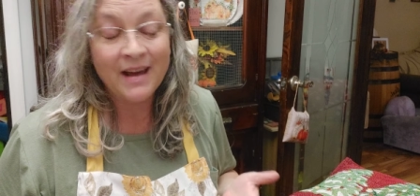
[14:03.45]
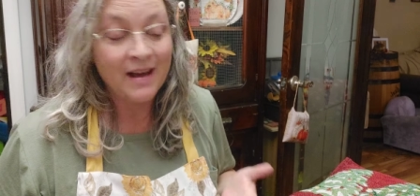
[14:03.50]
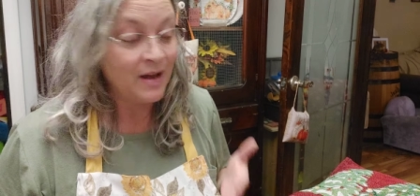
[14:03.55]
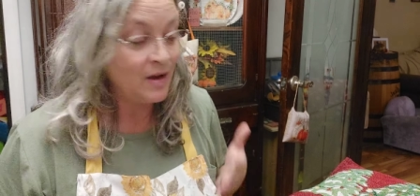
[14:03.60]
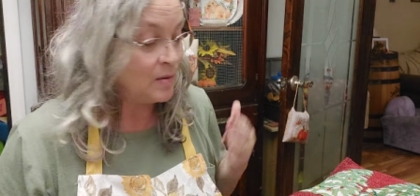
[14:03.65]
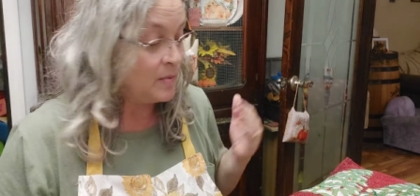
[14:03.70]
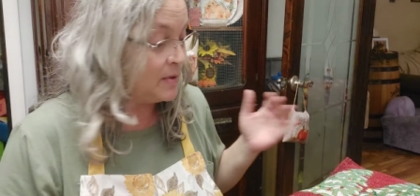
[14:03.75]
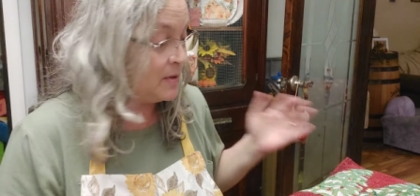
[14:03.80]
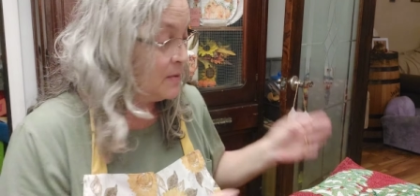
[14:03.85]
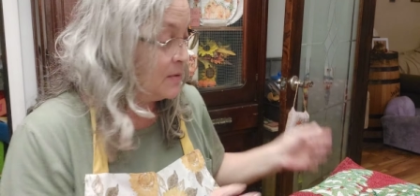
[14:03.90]
I
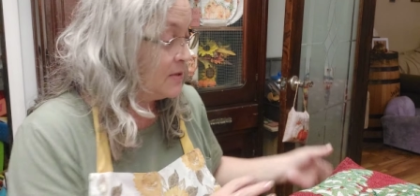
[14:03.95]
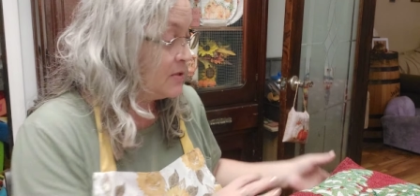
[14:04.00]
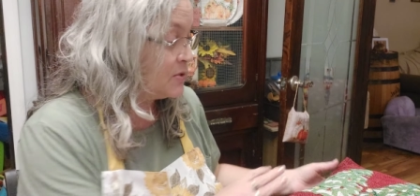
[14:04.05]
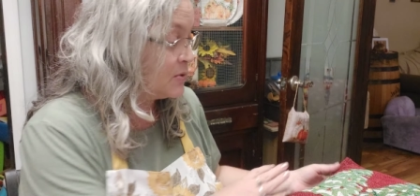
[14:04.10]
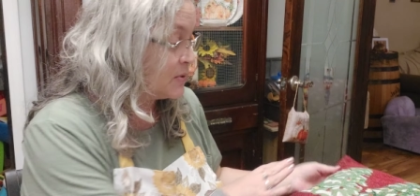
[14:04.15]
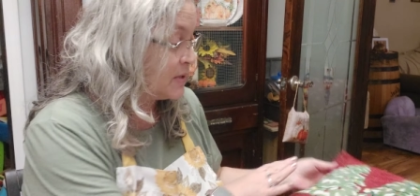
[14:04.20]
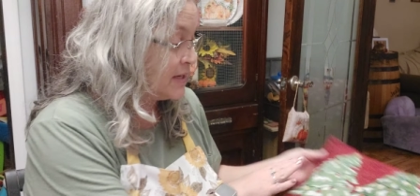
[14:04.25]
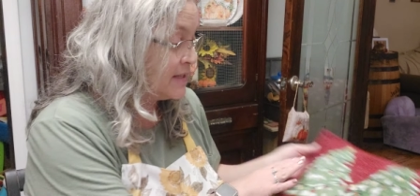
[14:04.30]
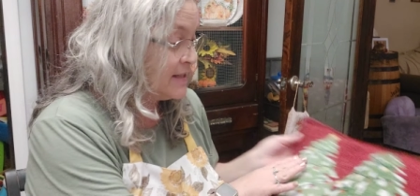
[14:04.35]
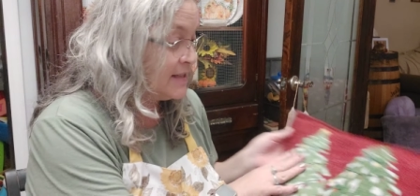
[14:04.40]
hope you
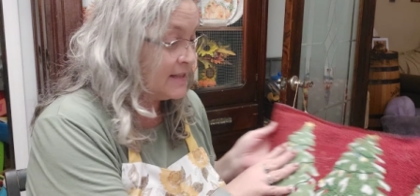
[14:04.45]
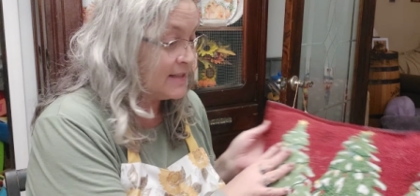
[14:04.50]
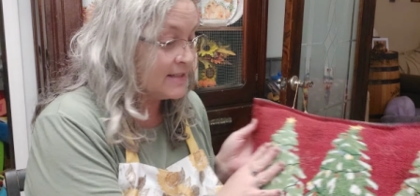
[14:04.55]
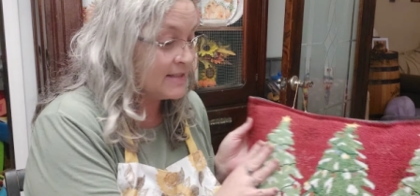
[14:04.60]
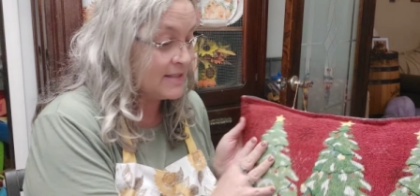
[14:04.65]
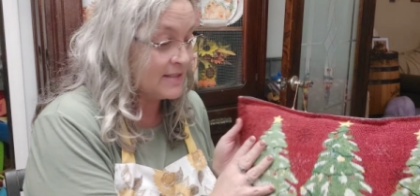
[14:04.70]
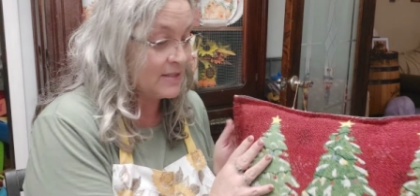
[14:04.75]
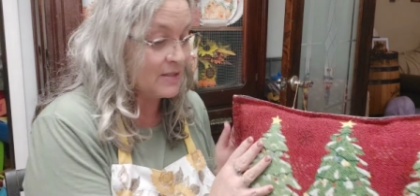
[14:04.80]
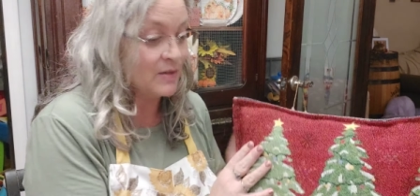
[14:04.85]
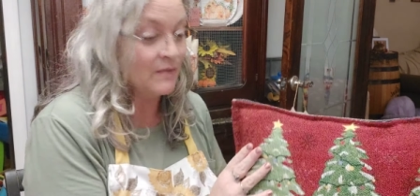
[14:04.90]
enjoyed
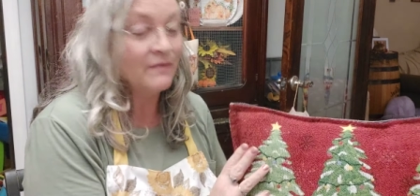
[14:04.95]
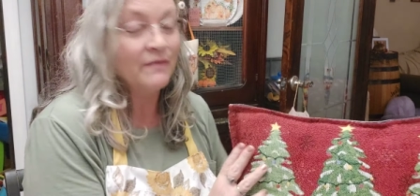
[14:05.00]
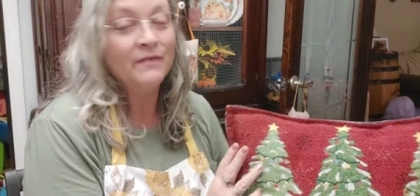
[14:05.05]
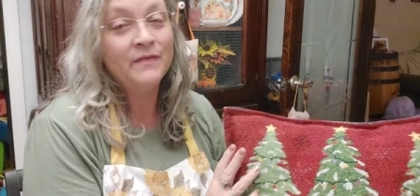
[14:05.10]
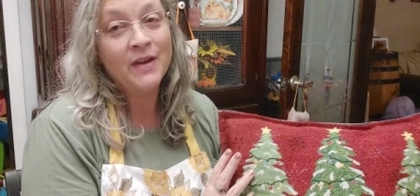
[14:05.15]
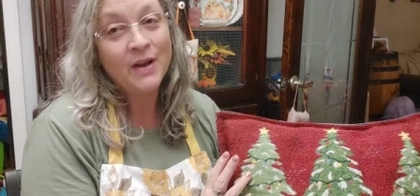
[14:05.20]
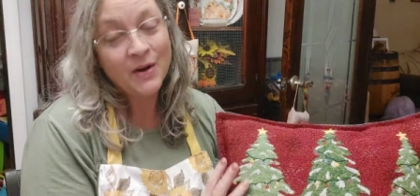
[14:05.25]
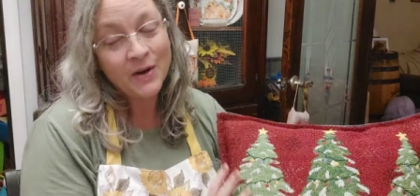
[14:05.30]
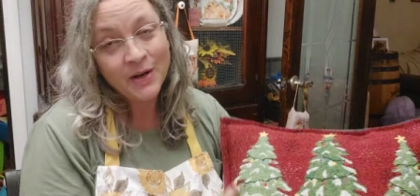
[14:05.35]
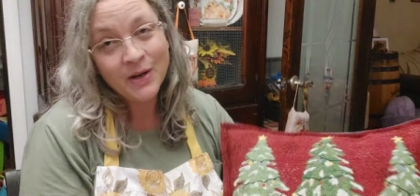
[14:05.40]
this
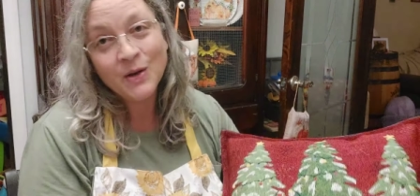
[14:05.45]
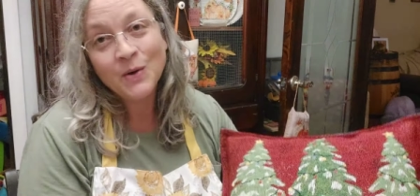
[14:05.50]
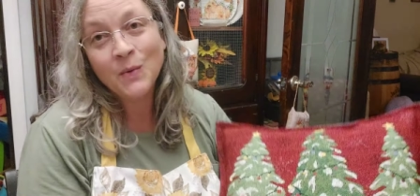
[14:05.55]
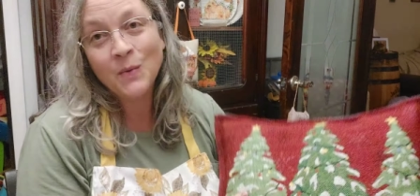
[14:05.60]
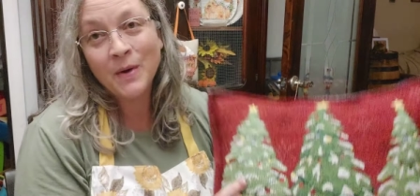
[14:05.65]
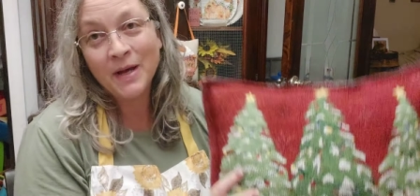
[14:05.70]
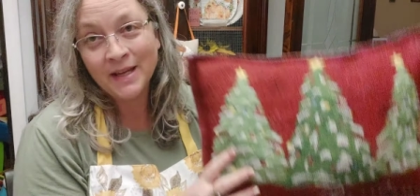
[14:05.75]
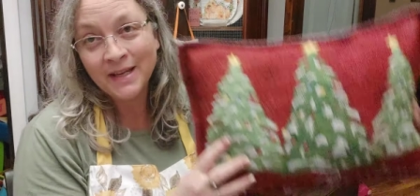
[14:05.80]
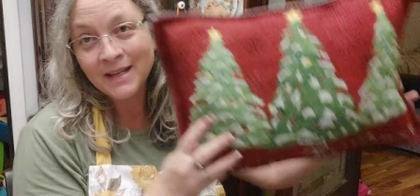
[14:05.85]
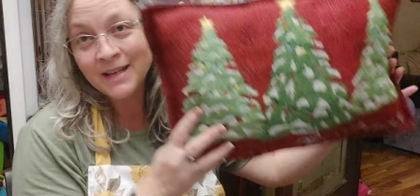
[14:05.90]
very
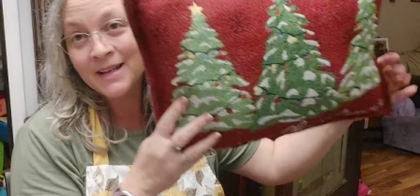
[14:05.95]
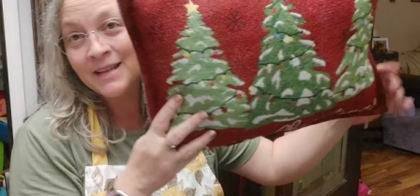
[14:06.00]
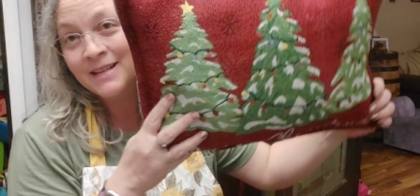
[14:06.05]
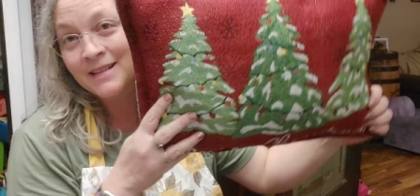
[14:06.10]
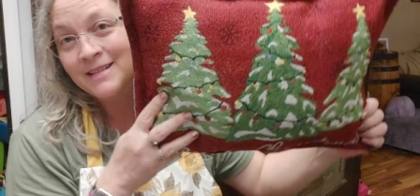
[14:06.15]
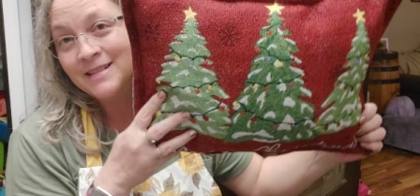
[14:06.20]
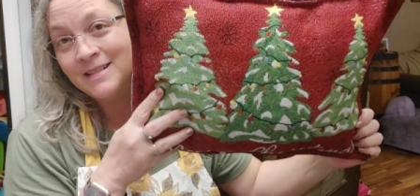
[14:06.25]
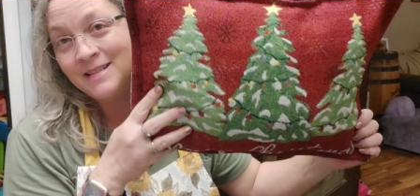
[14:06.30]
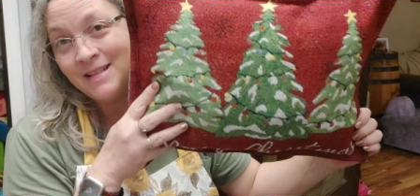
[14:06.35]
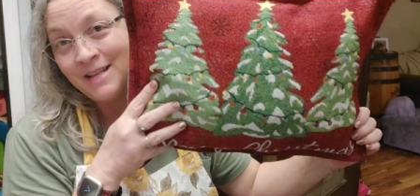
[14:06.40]
quick
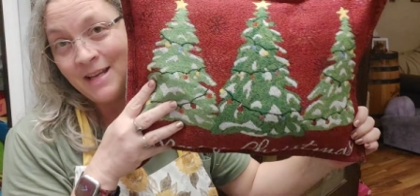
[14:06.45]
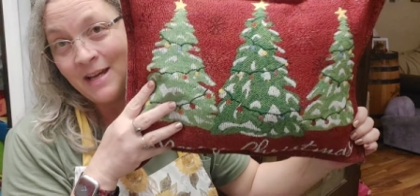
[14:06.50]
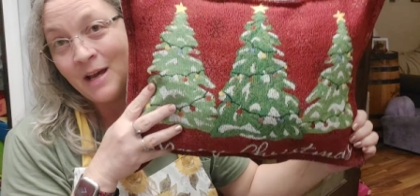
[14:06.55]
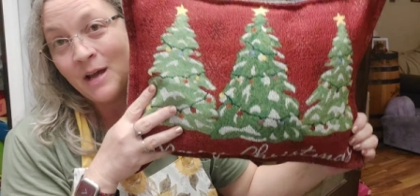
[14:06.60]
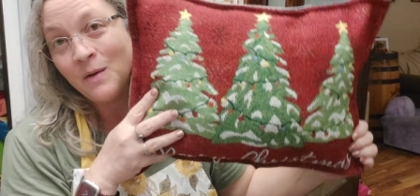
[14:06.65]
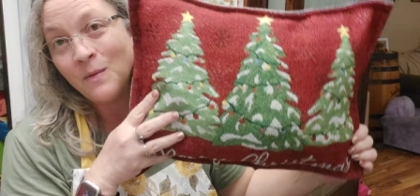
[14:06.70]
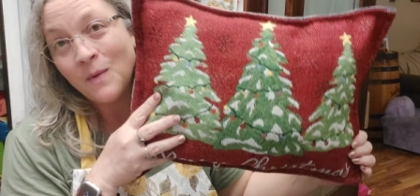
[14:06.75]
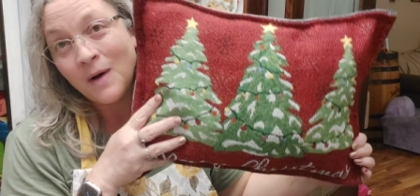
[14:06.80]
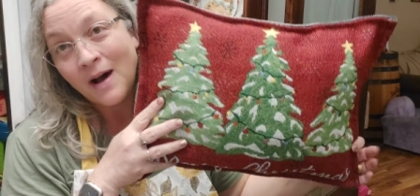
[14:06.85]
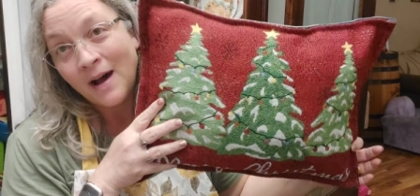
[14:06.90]

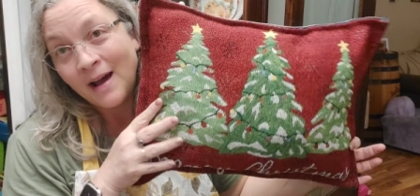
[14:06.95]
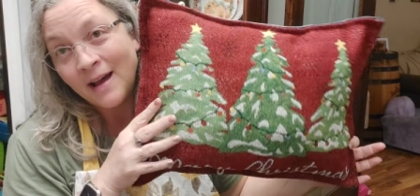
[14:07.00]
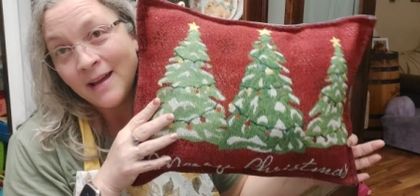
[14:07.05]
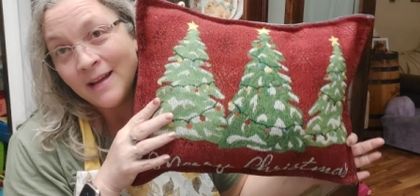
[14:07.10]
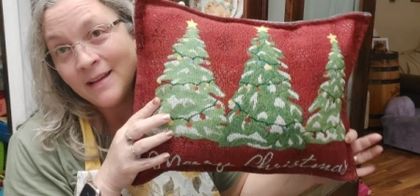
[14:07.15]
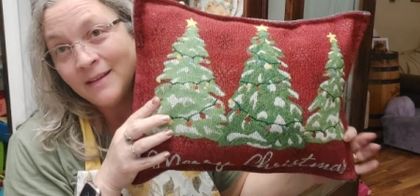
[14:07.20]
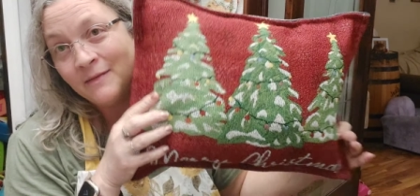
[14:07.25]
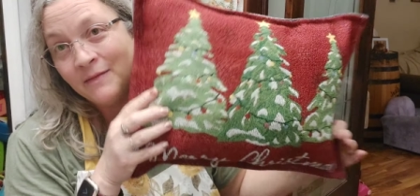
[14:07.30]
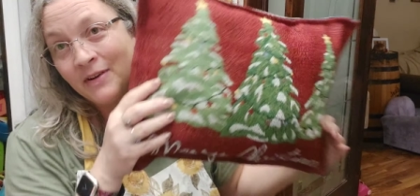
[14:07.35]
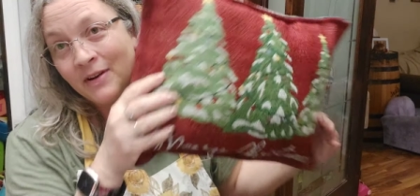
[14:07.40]

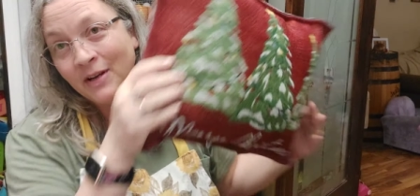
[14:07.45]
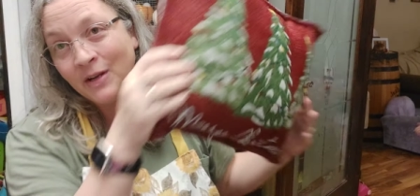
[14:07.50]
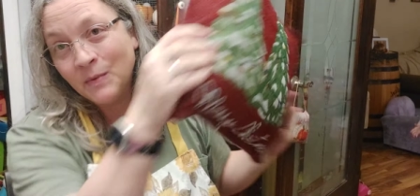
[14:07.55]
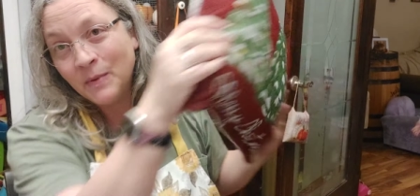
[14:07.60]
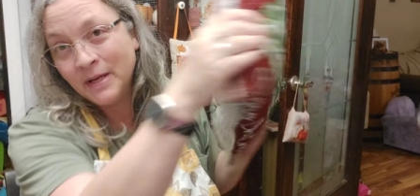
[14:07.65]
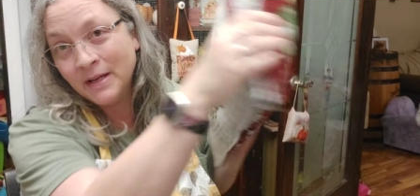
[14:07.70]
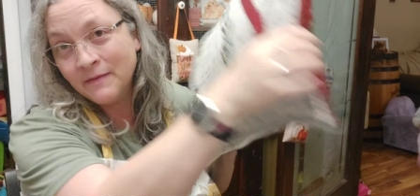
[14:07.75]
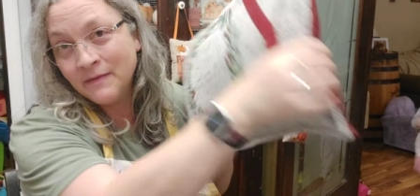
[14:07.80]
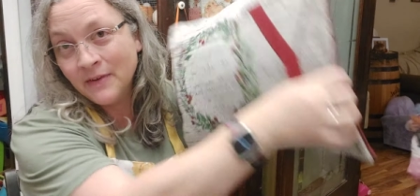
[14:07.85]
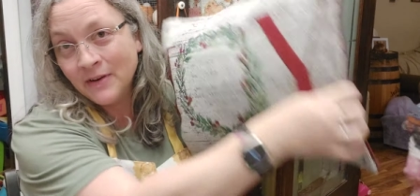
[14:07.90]
DIY. Very
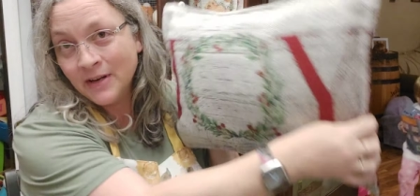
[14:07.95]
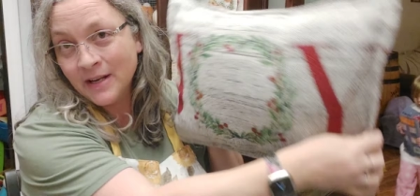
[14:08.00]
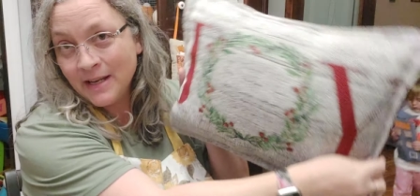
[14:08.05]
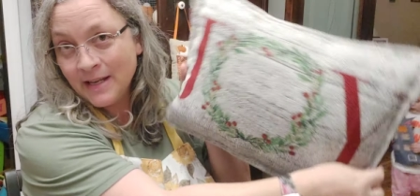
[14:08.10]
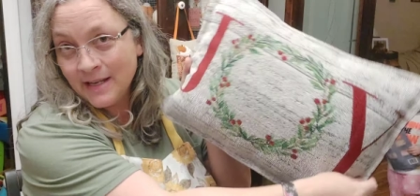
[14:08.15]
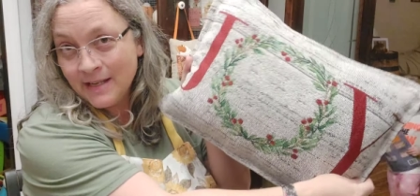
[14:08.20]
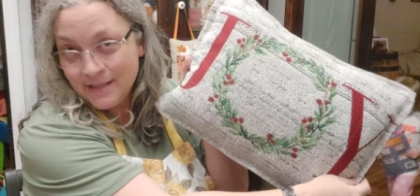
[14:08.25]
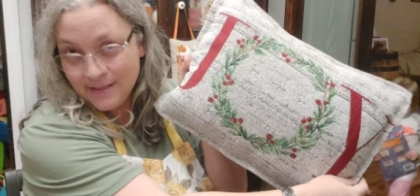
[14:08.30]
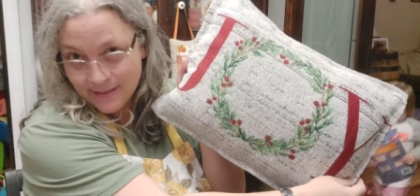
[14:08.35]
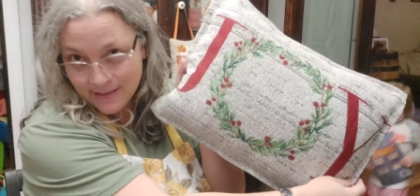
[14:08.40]
quick, very
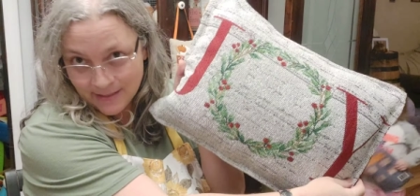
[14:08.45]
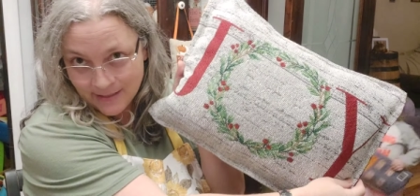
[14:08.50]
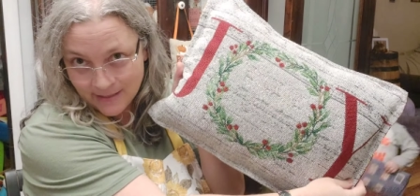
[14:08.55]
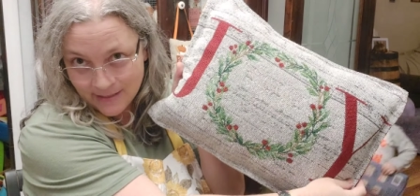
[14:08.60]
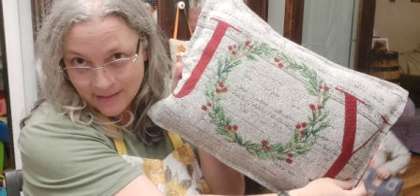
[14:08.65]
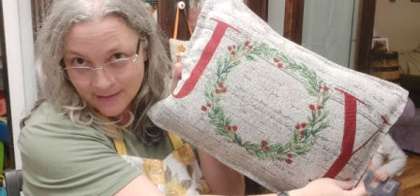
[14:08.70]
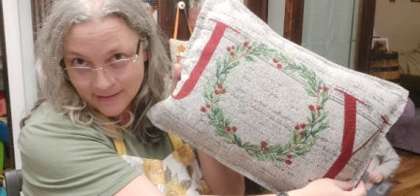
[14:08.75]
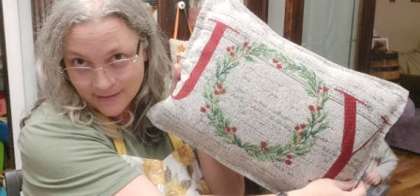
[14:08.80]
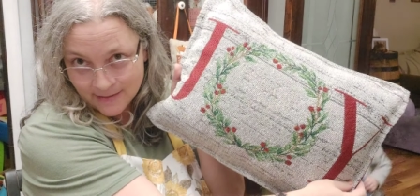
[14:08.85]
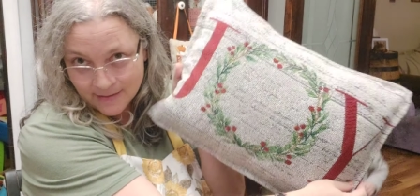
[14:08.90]
easy.